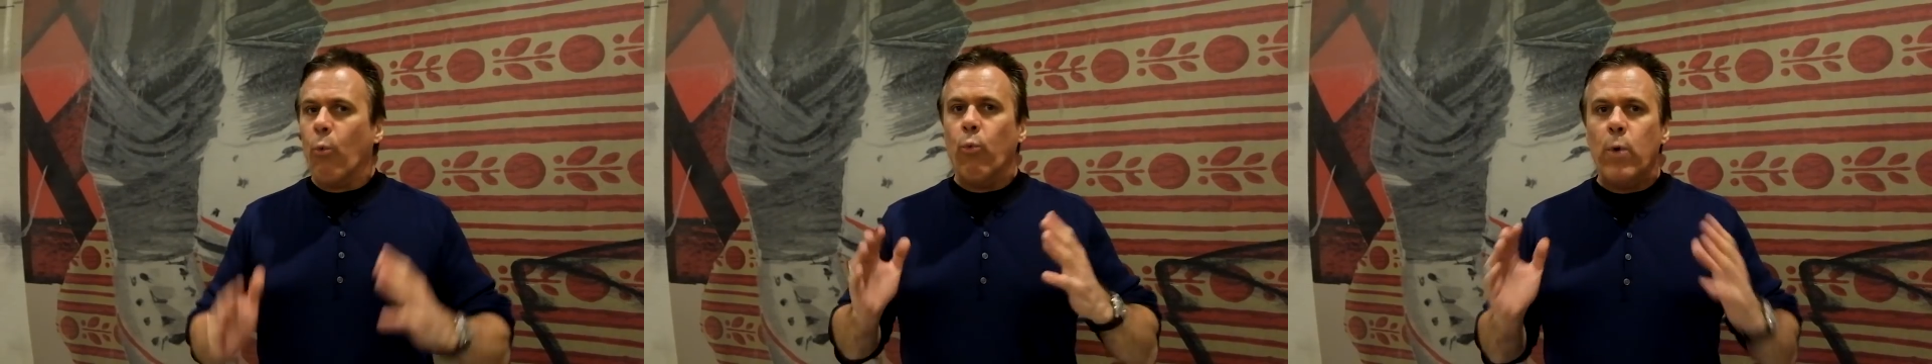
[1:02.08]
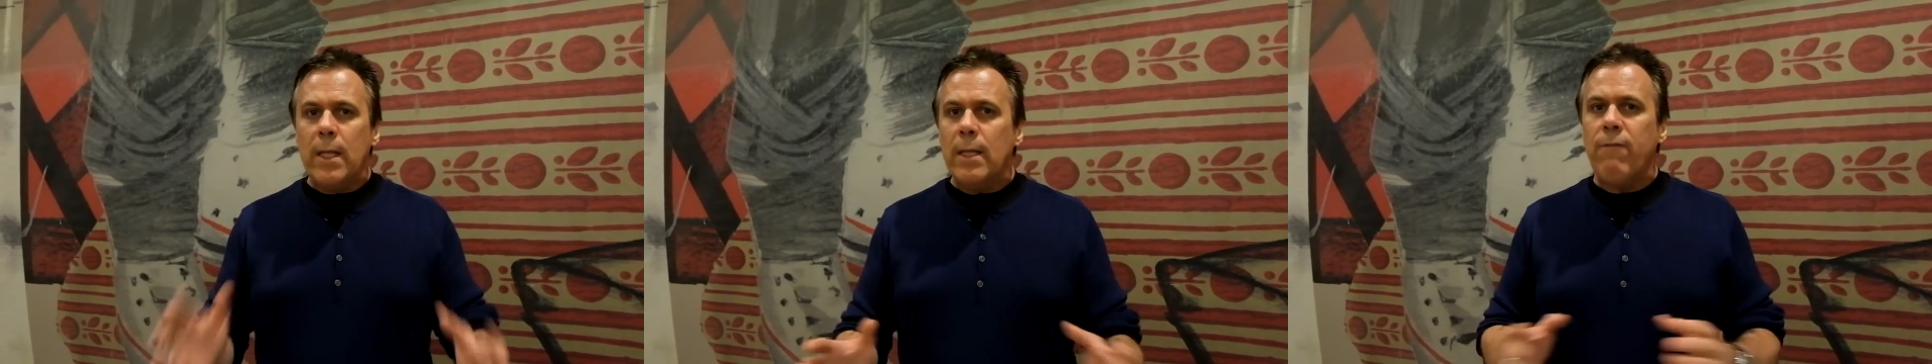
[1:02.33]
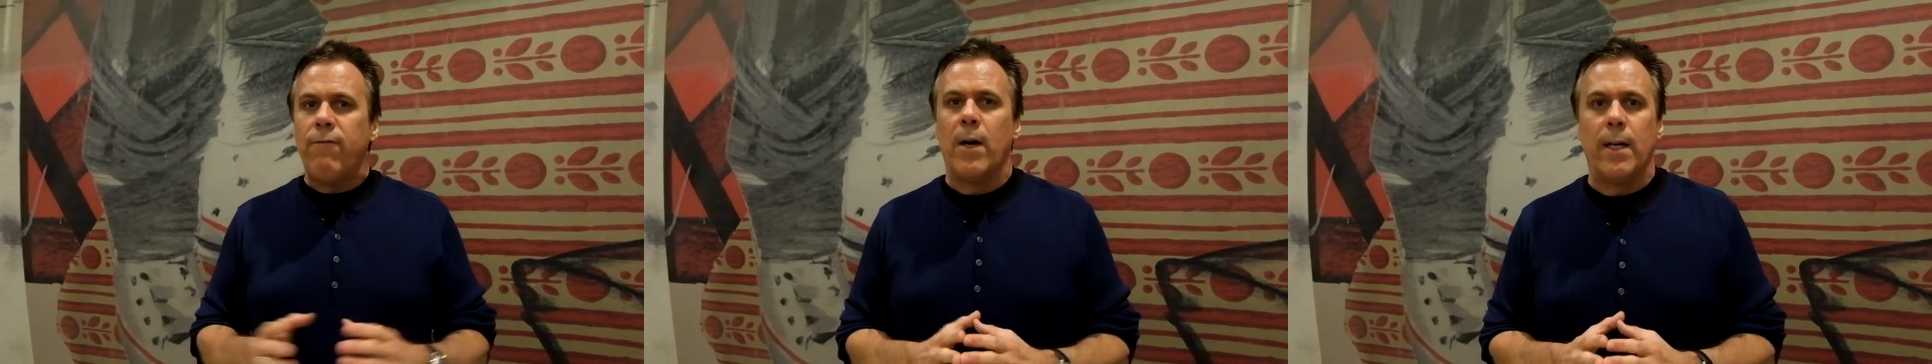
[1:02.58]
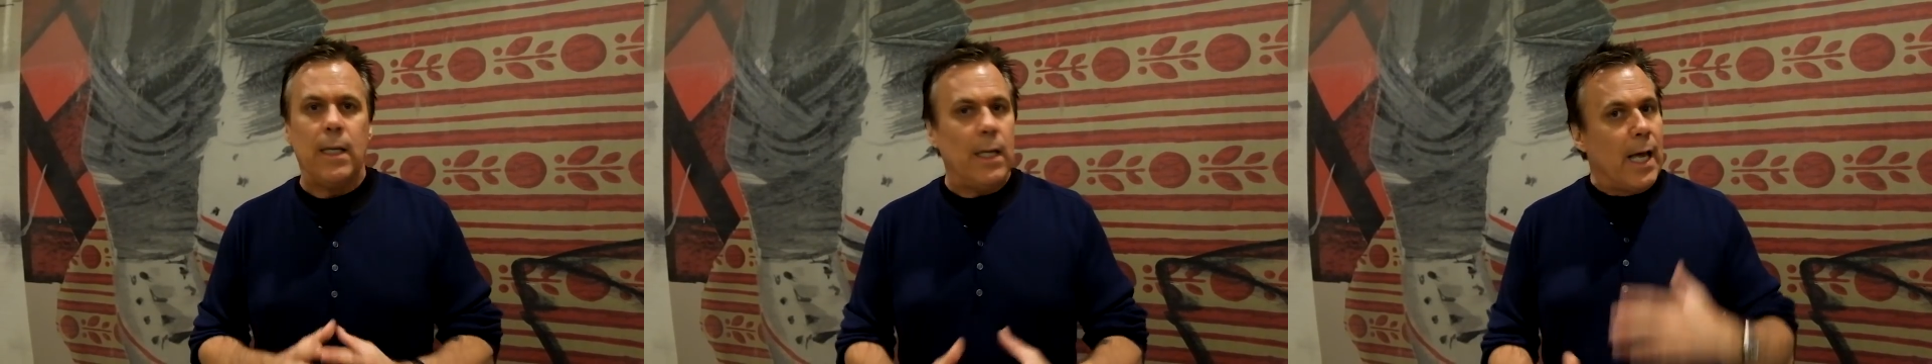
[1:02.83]
Really
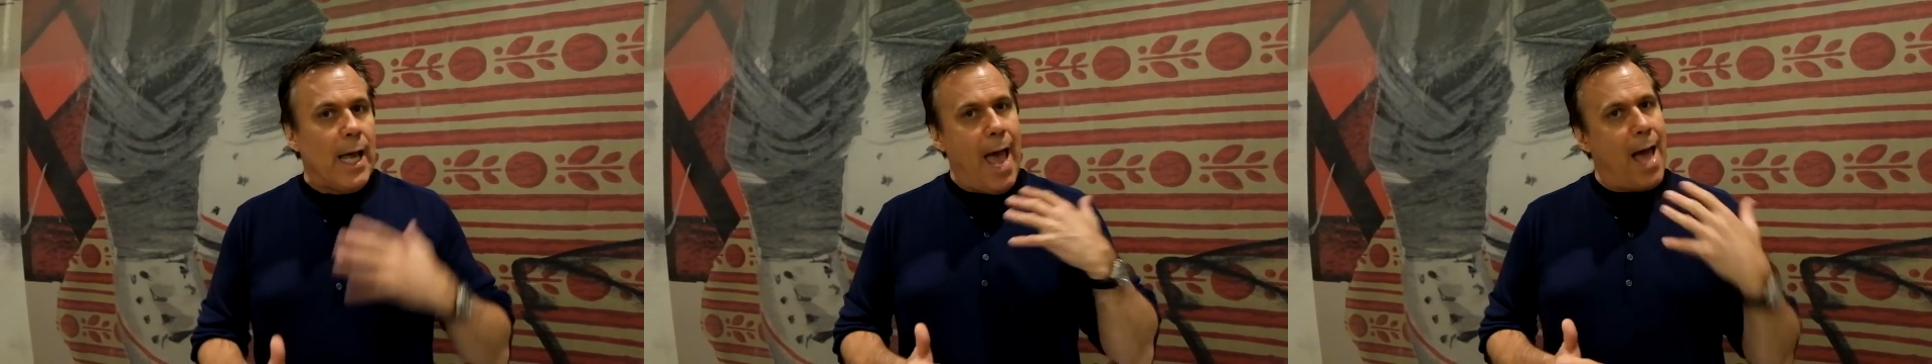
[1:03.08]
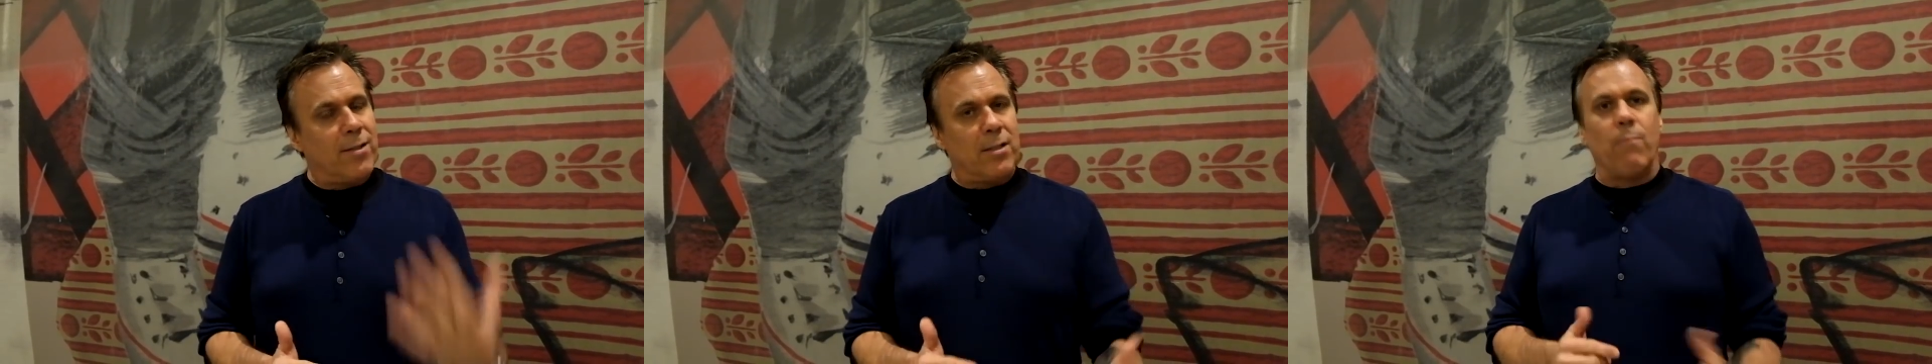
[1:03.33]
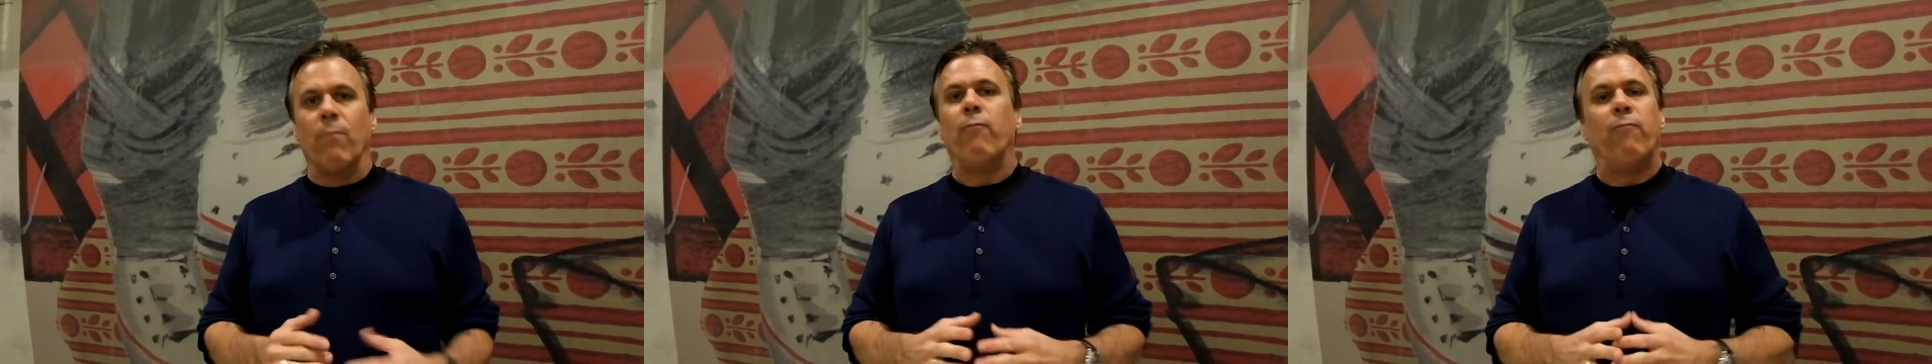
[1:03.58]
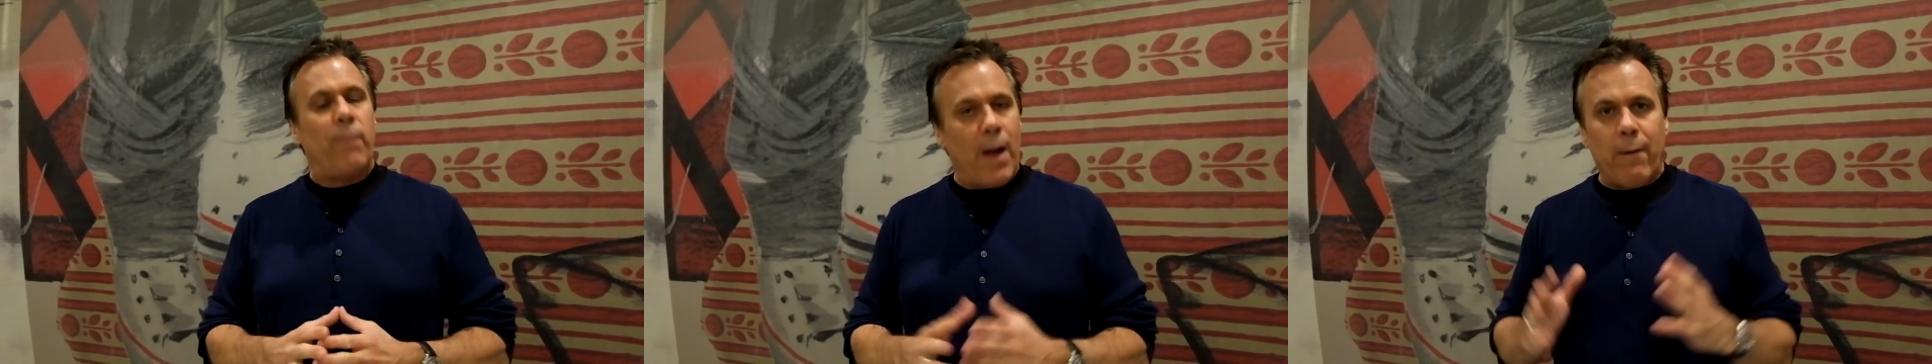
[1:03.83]
funny, has some
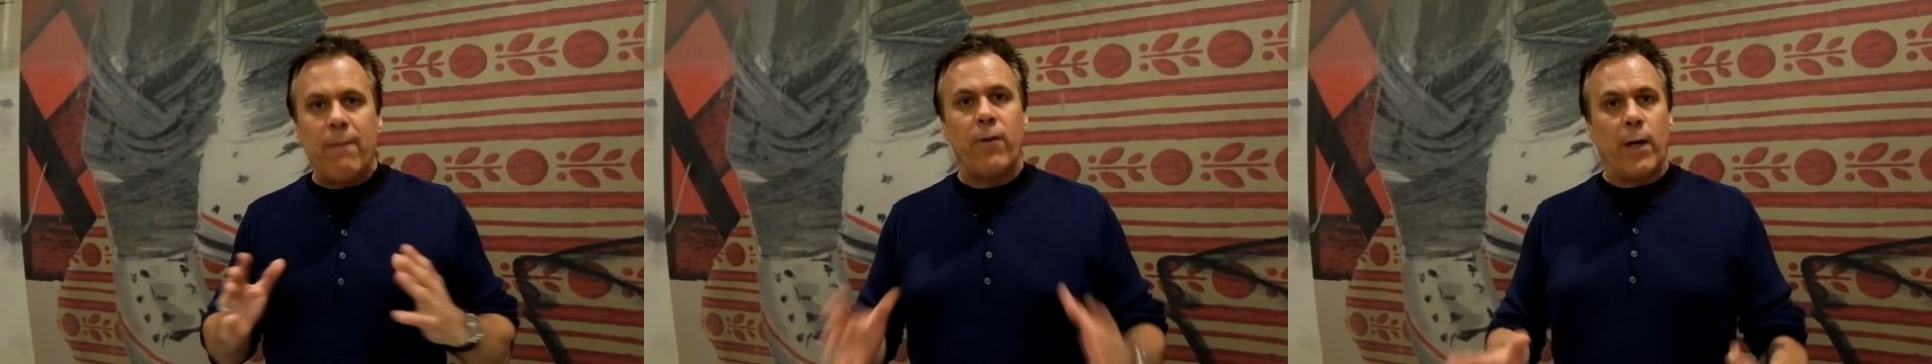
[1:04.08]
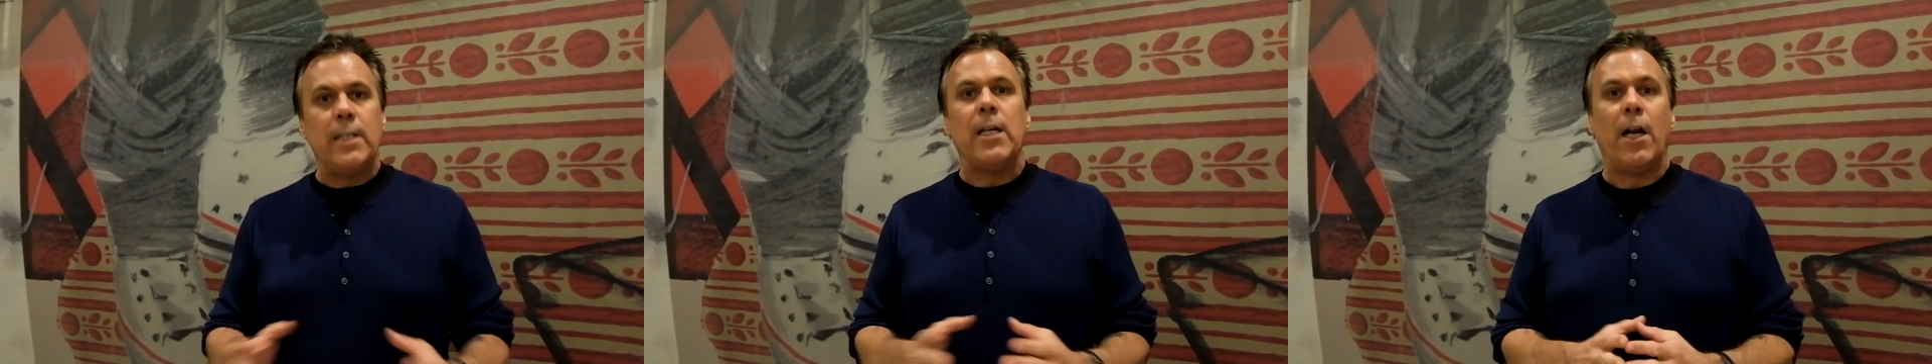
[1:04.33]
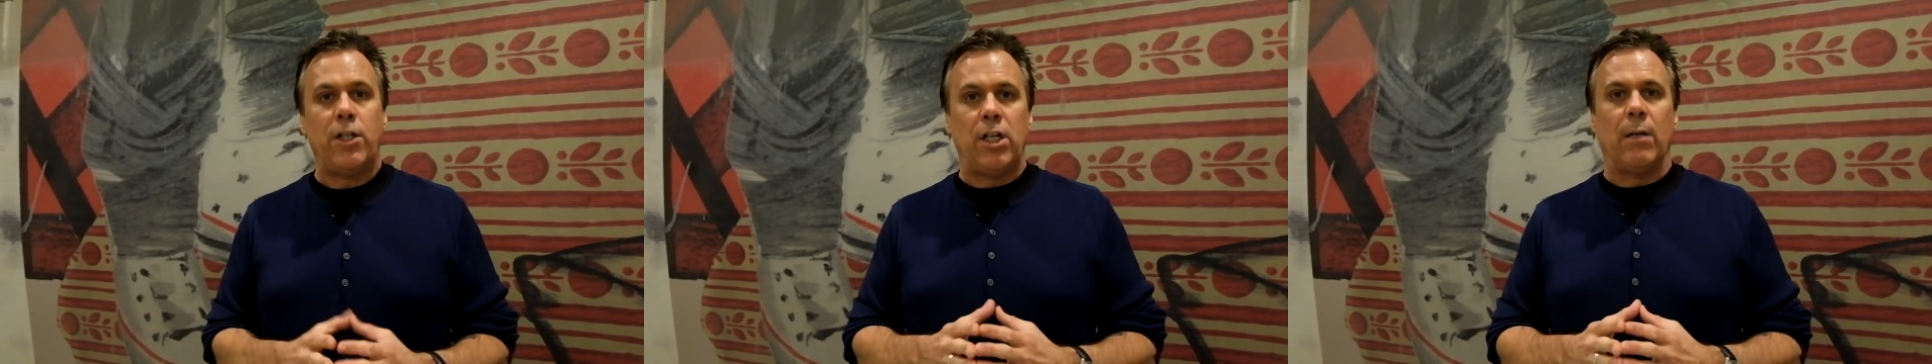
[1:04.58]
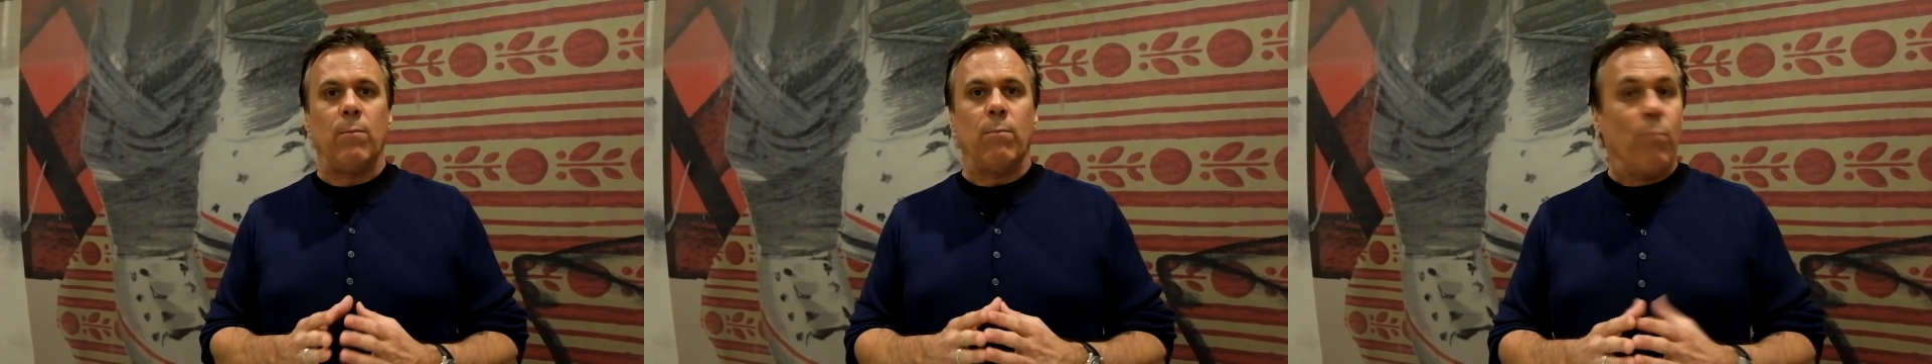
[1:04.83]
very, very
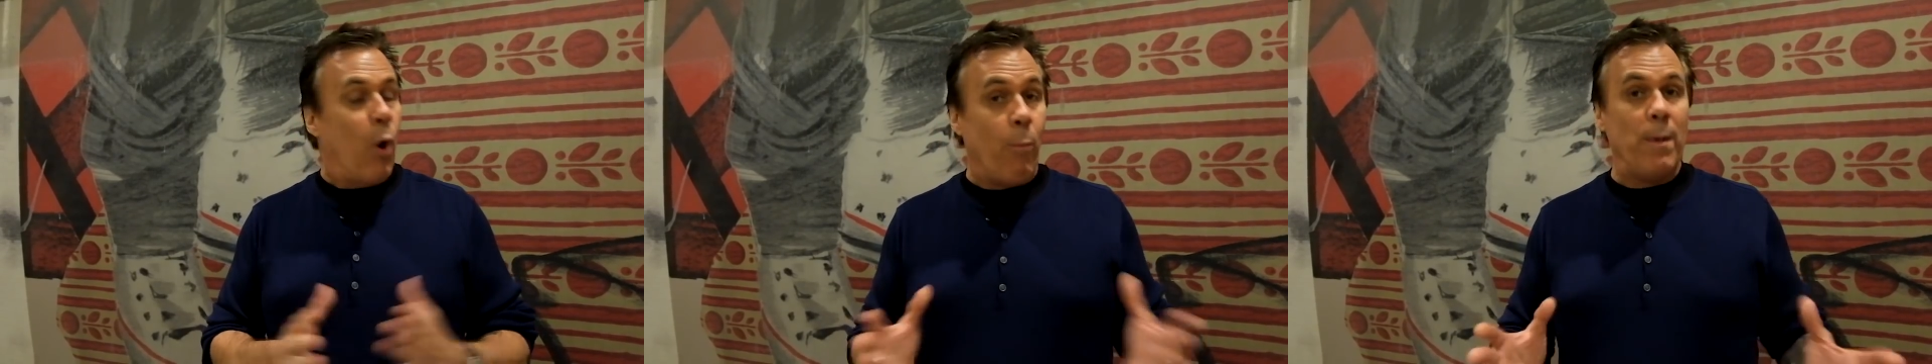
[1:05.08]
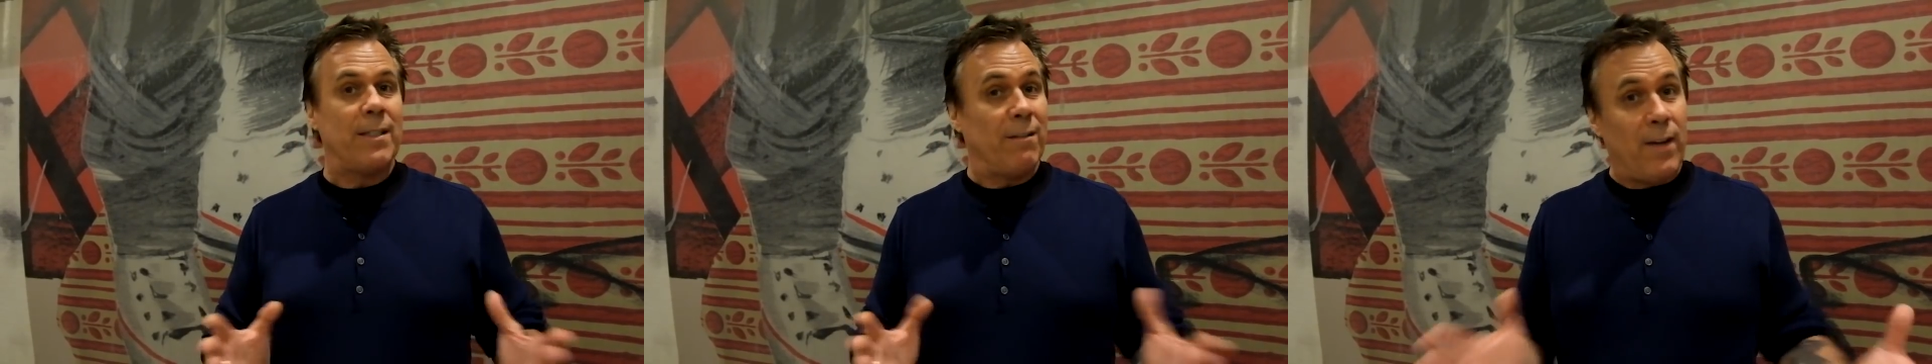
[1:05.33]
touching moments.